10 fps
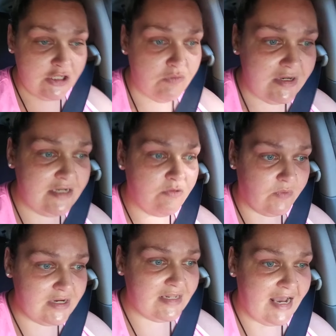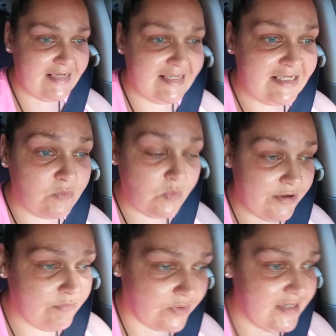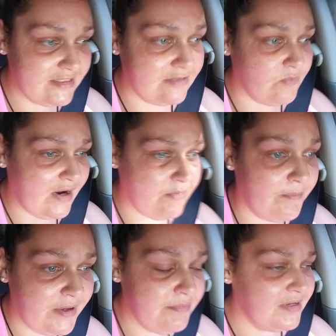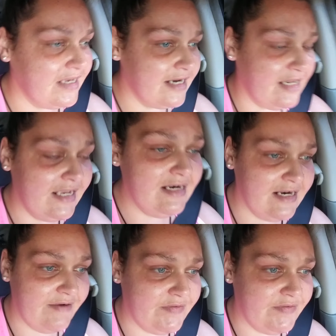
You need to realize that's one reason why when people get clean and